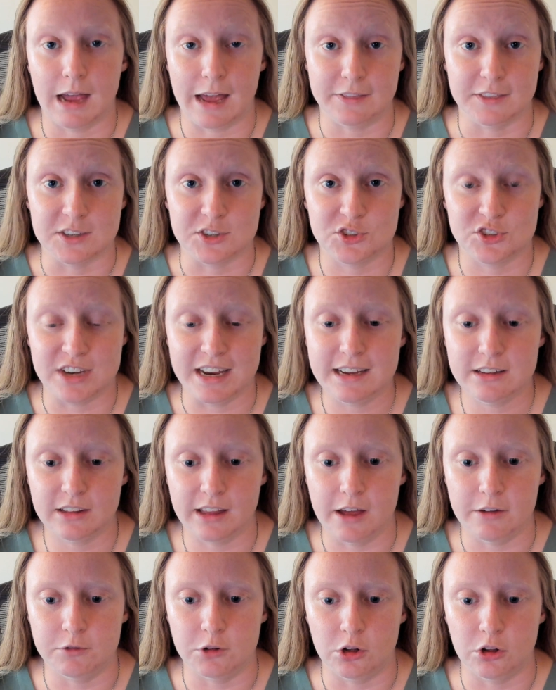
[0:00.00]
At the state
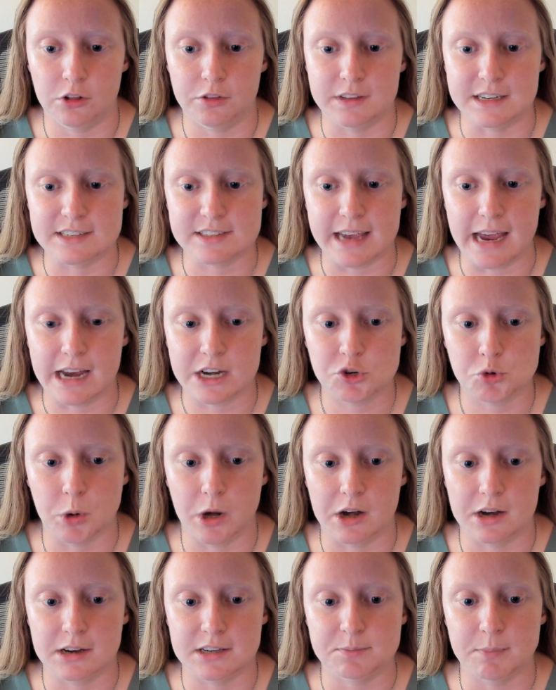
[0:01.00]
level, these
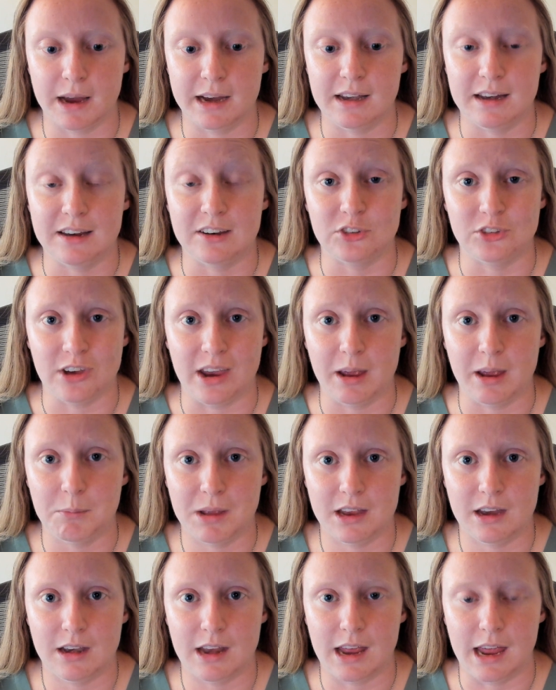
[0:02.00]
actuaries might
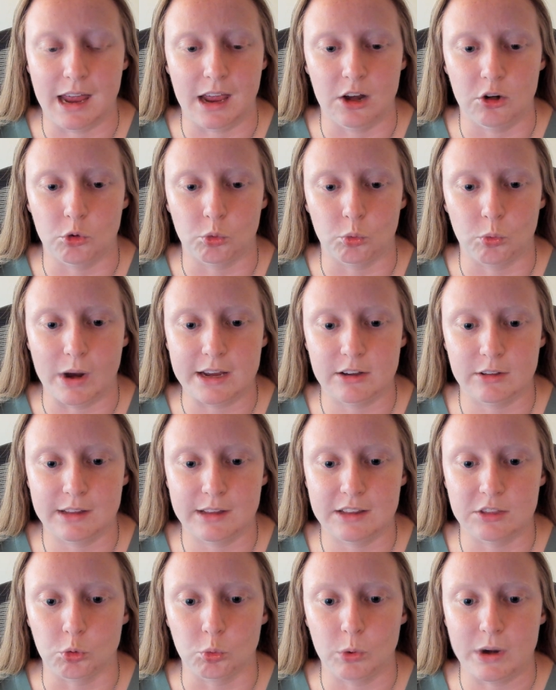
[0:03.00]
examine and
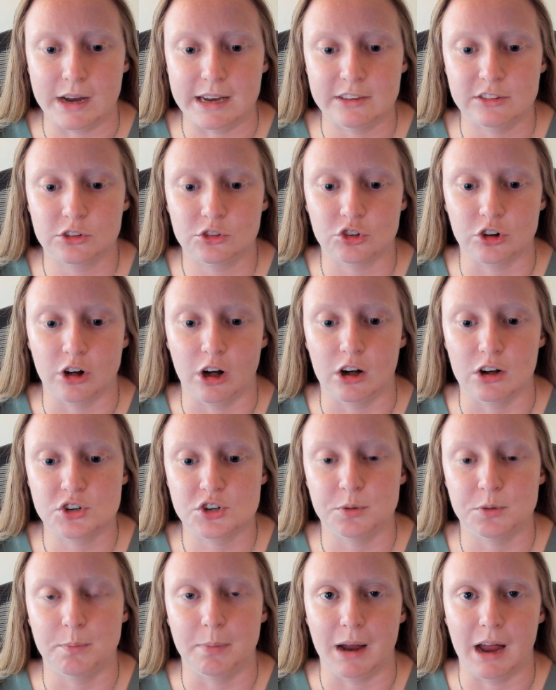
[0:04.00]
regulate the rates
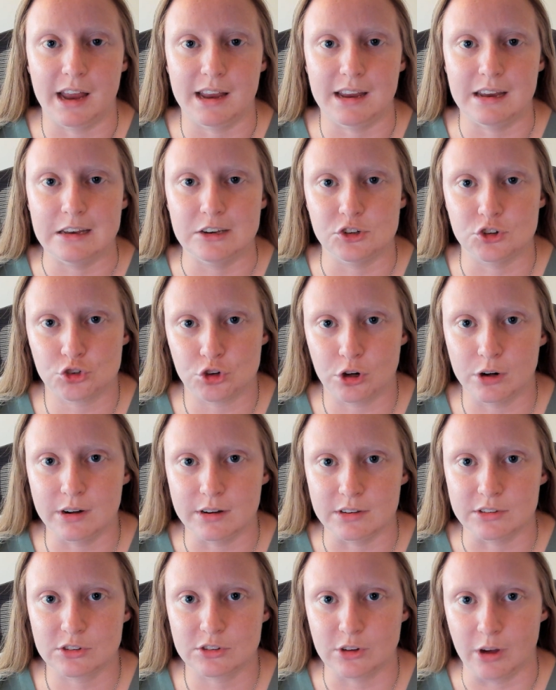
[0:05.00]
charged by
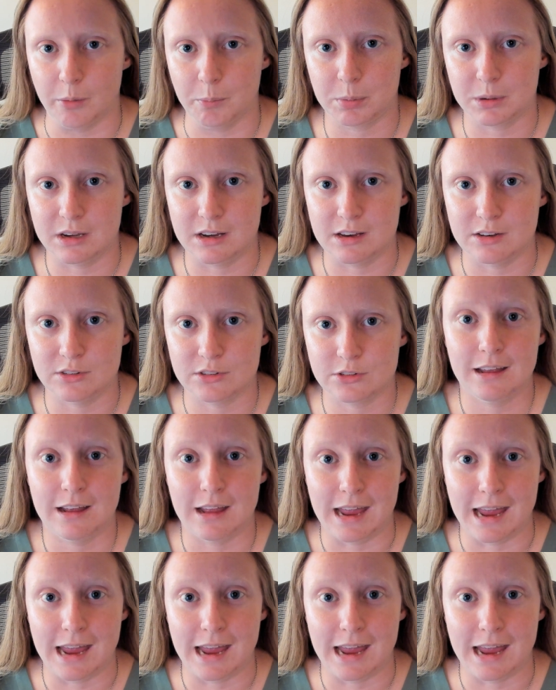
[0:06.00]
insurance companies.